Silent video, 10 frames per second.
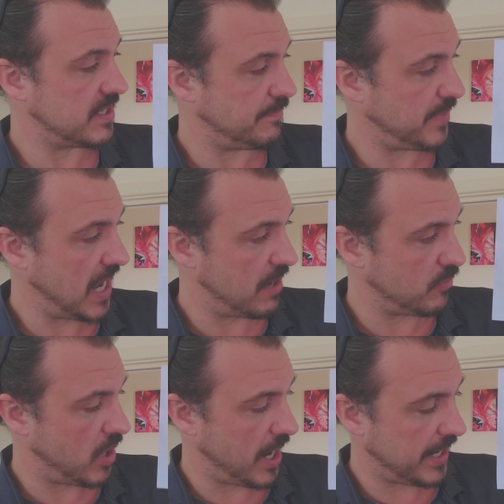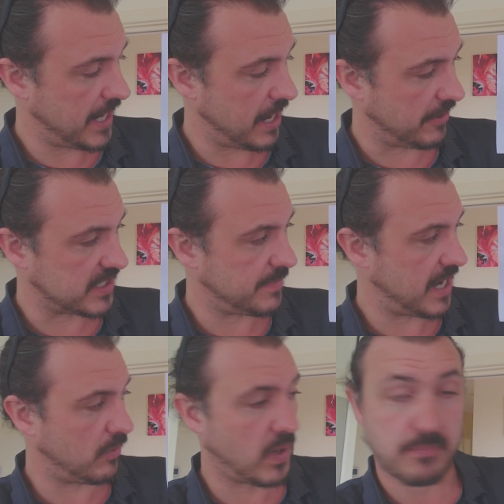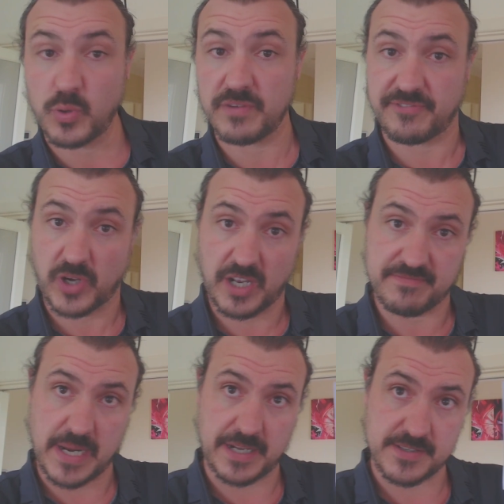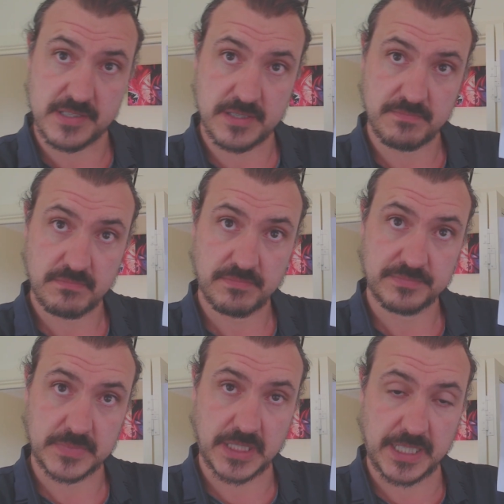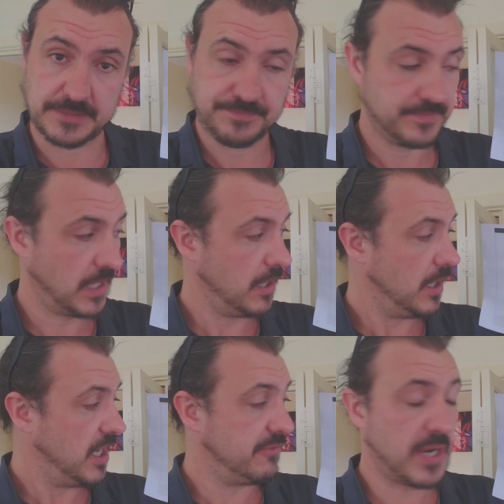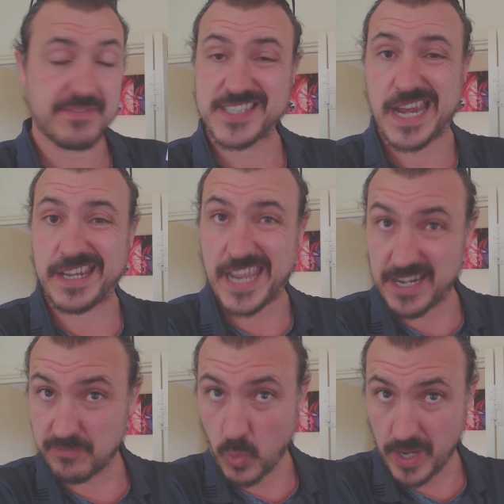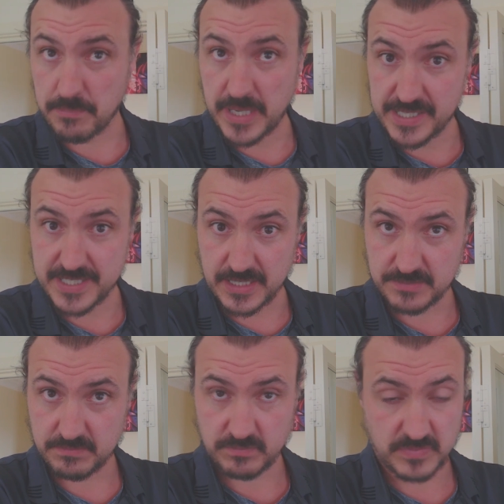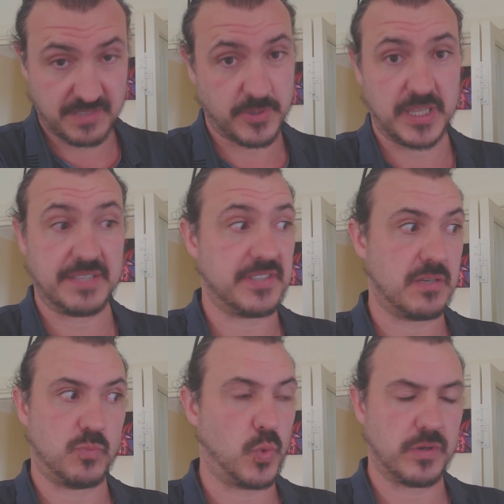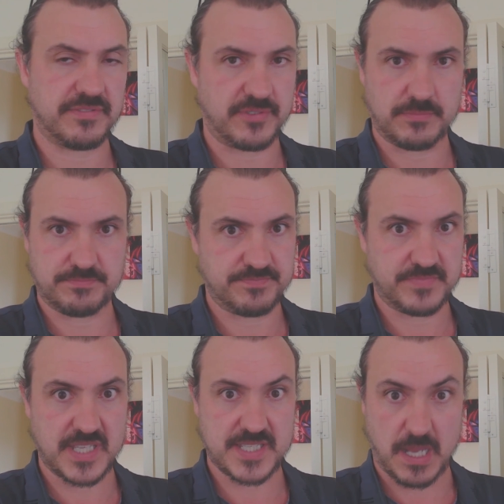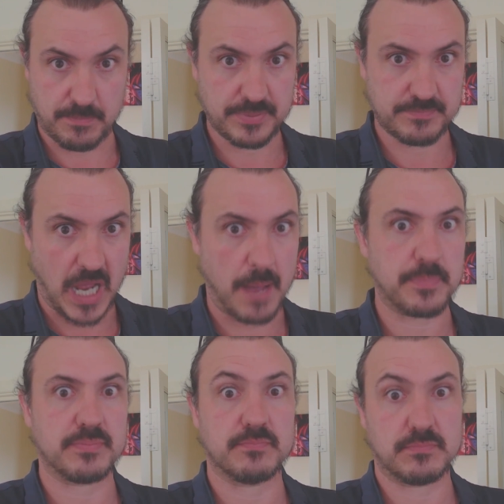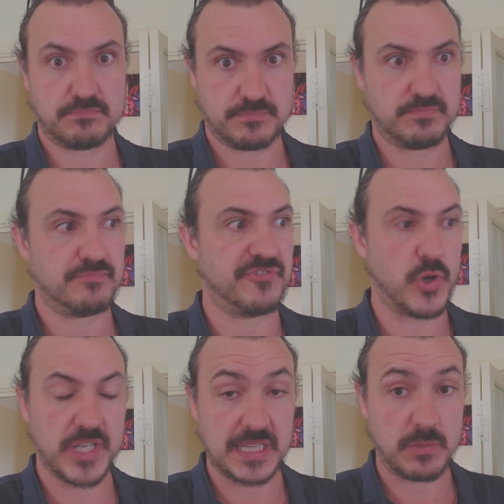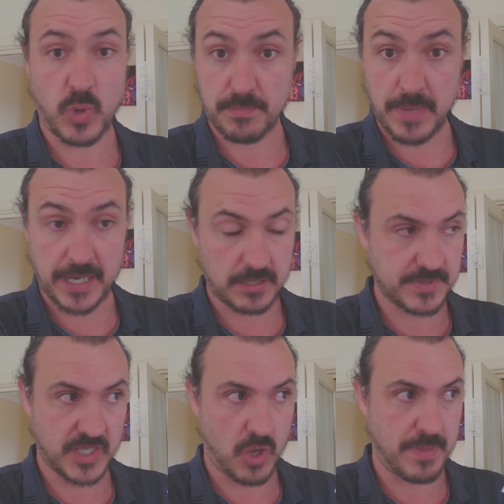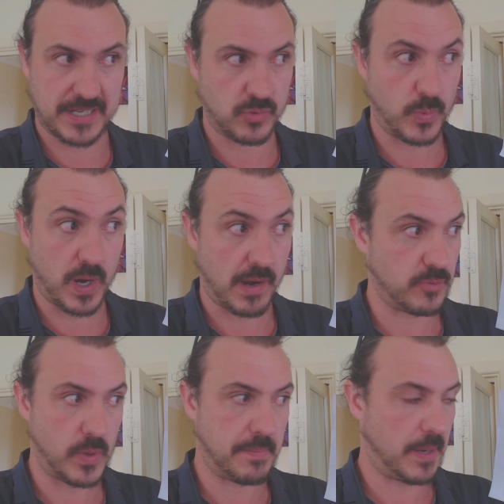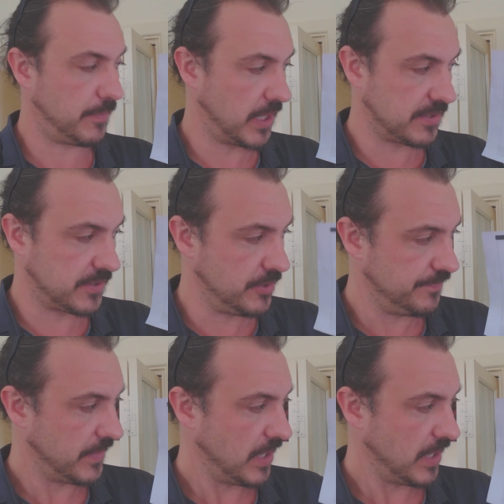about right here. It's about at 1.5 metres. Okay, if we have a static head of 1 metre, if we're lifting water from the sump up vertically 1 metre to go back to wherever we're pumping it to,